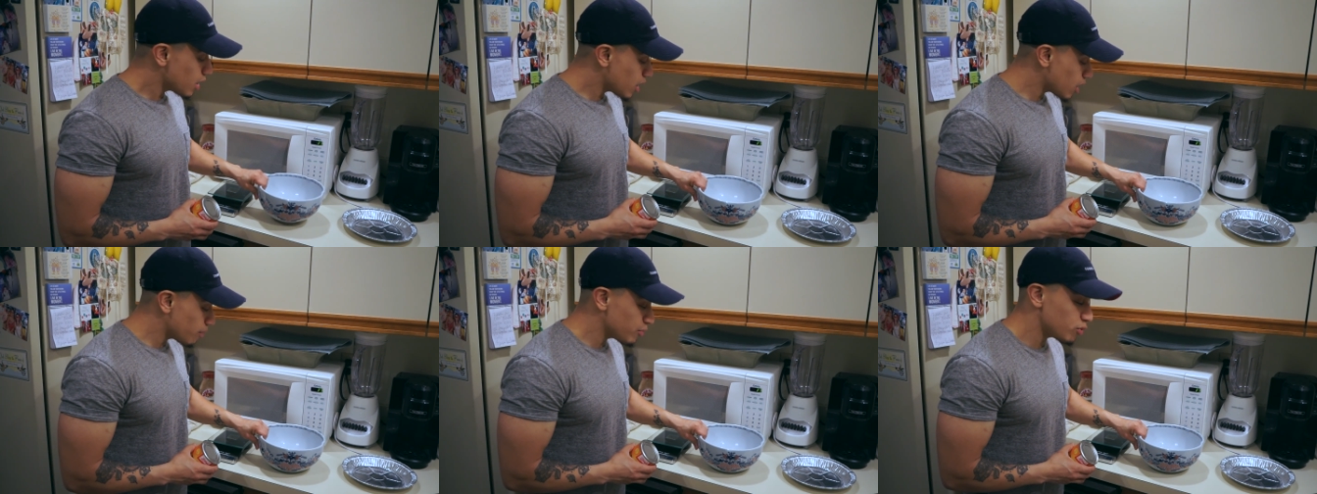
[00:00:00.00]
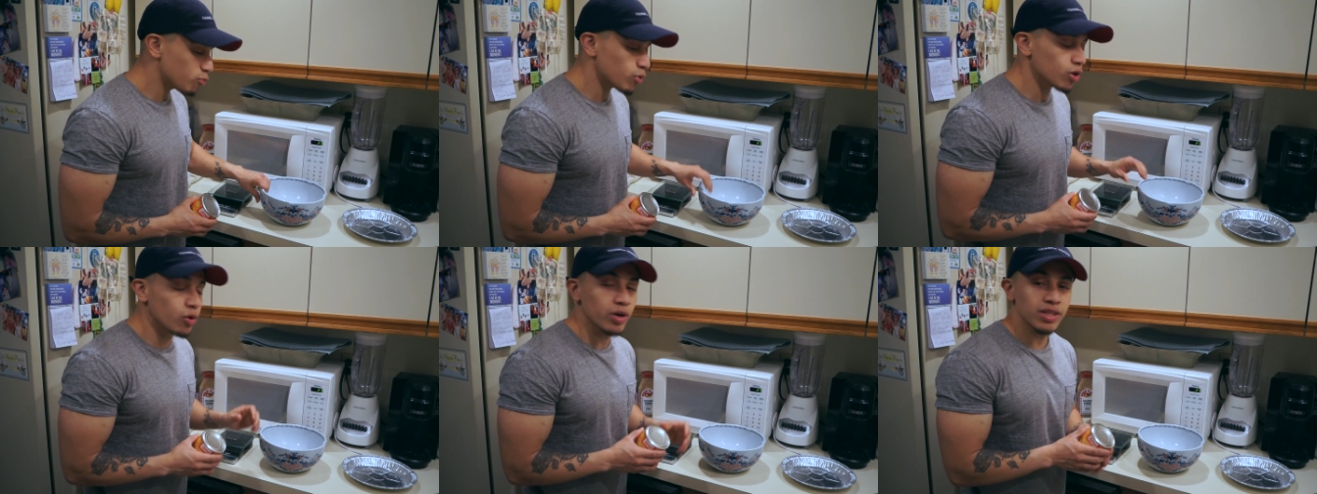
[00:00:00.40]

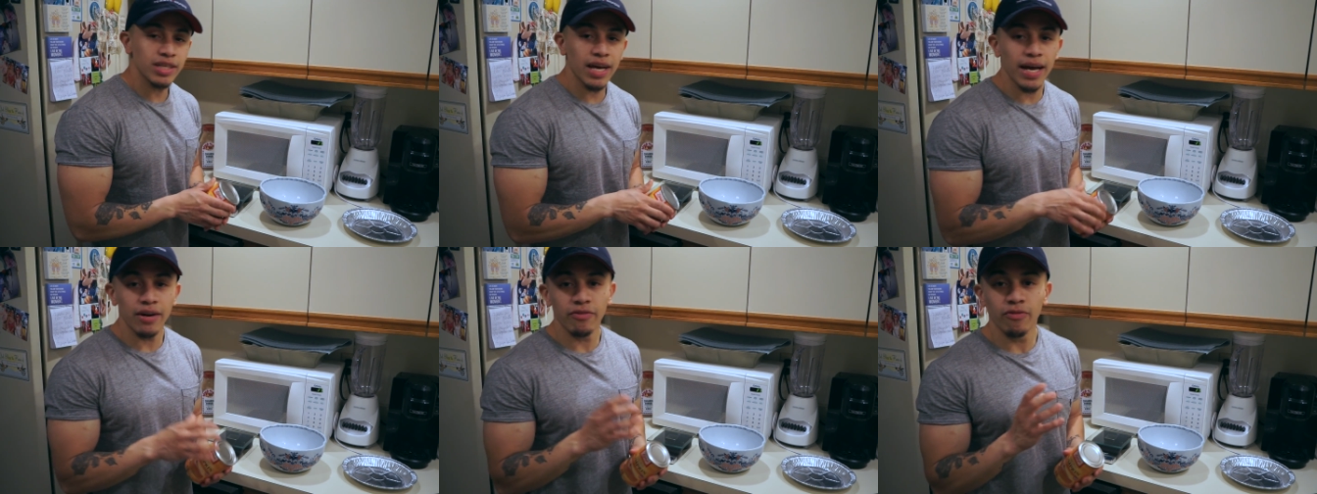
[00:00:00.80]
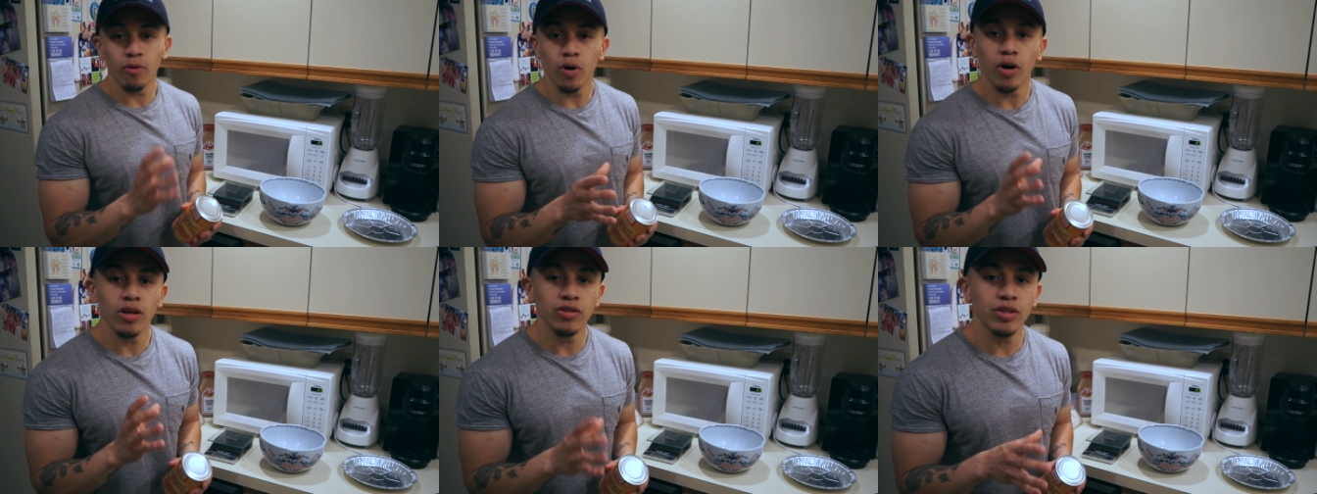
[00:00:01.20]
We're going to add
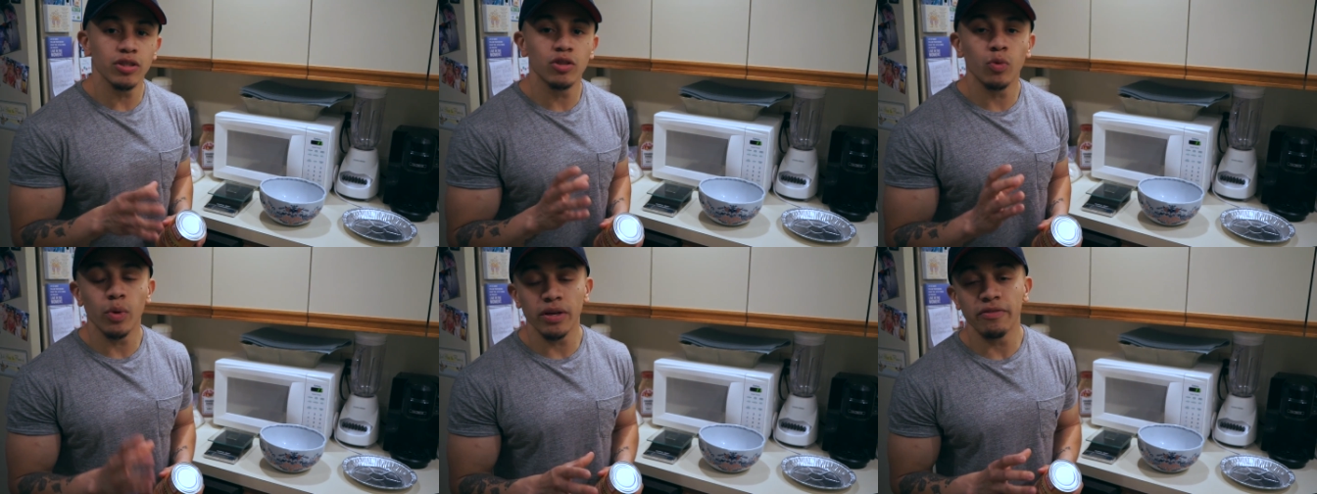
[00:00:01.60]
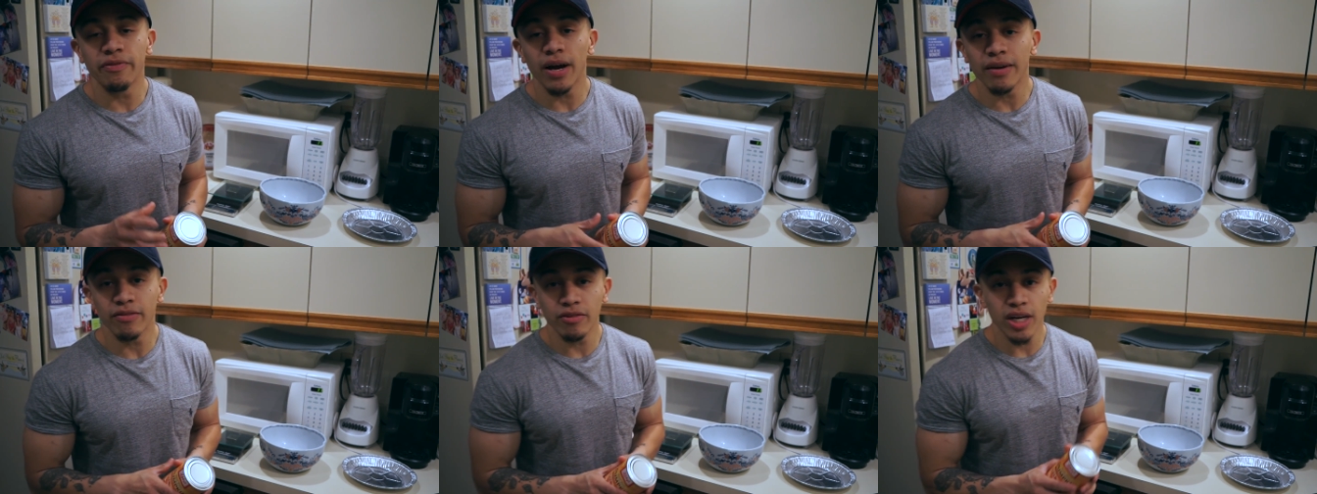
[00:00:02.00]

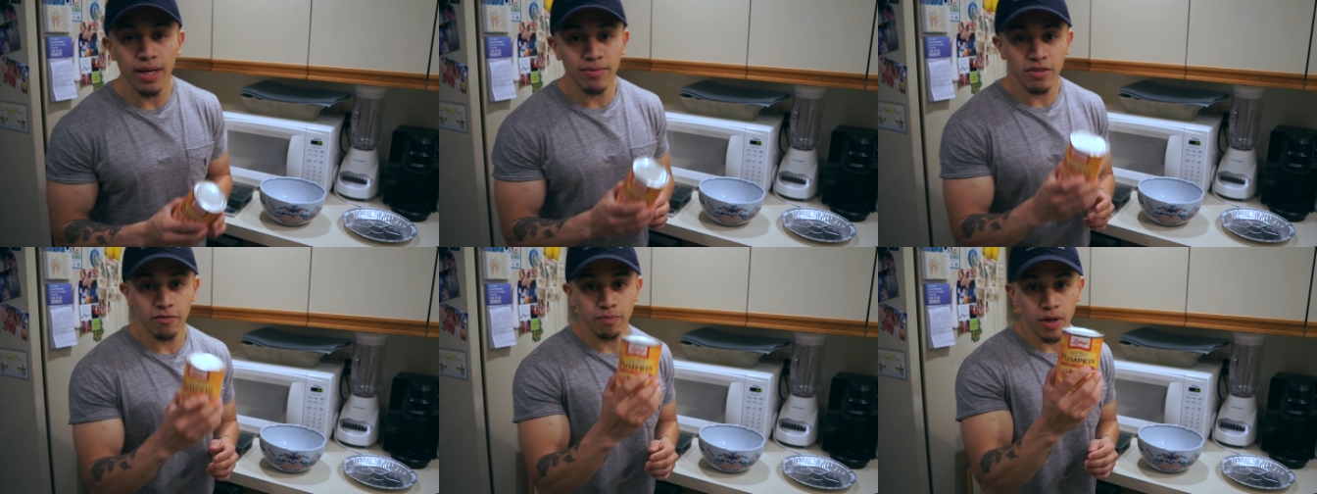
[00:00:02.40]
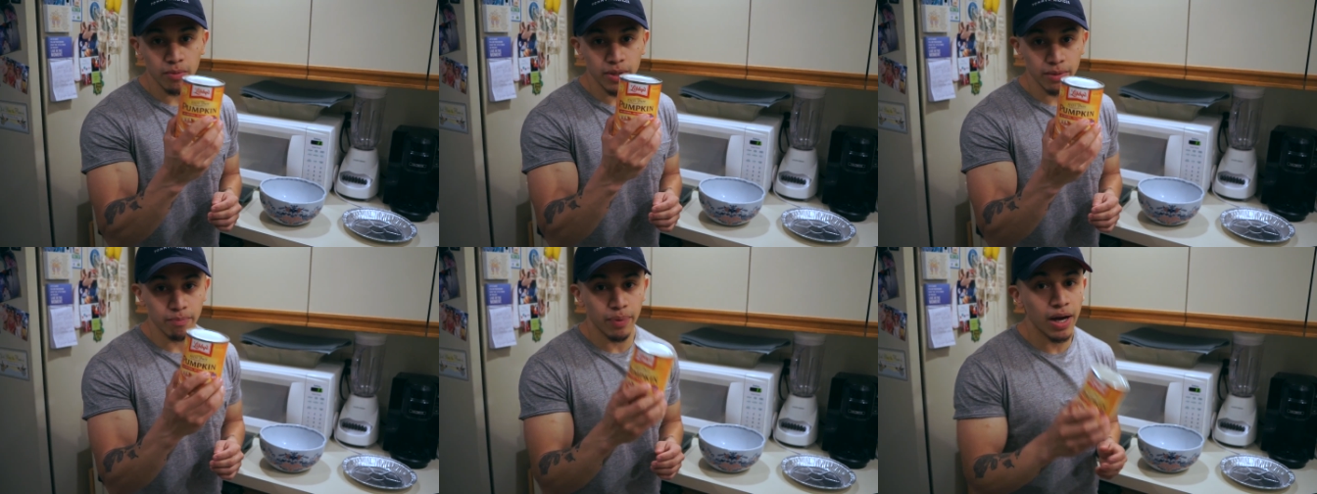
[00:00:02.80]
425 grams of
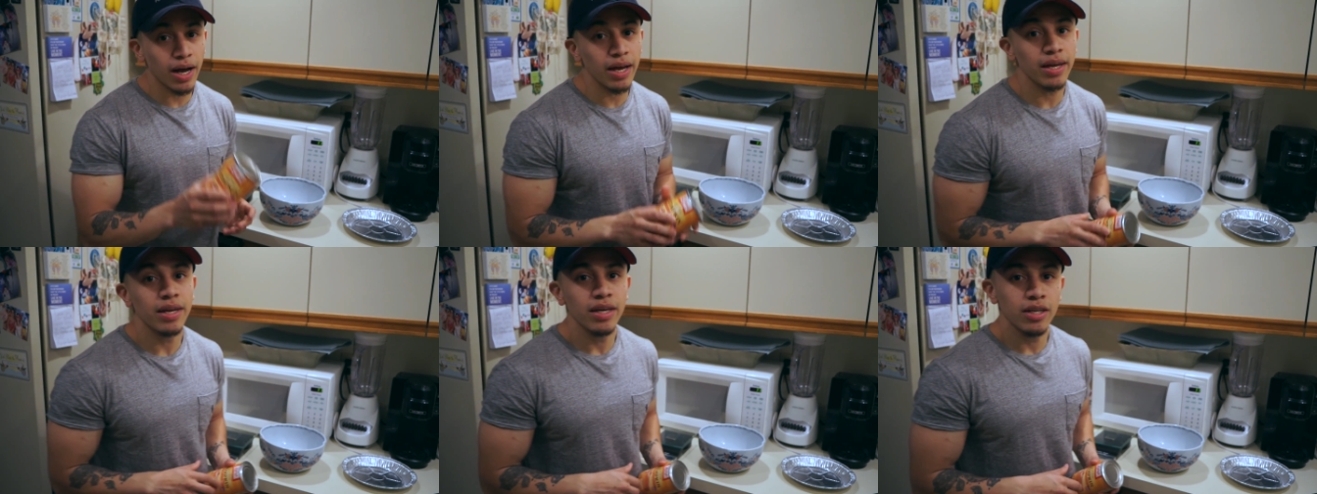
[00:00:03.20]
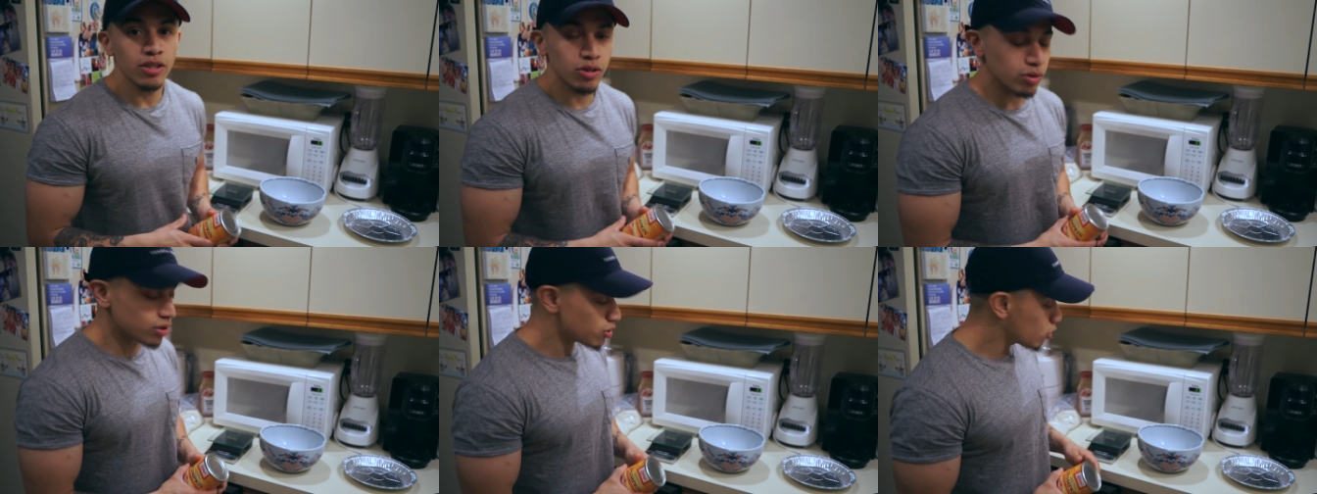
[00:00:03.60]
pumpkin pie, so let's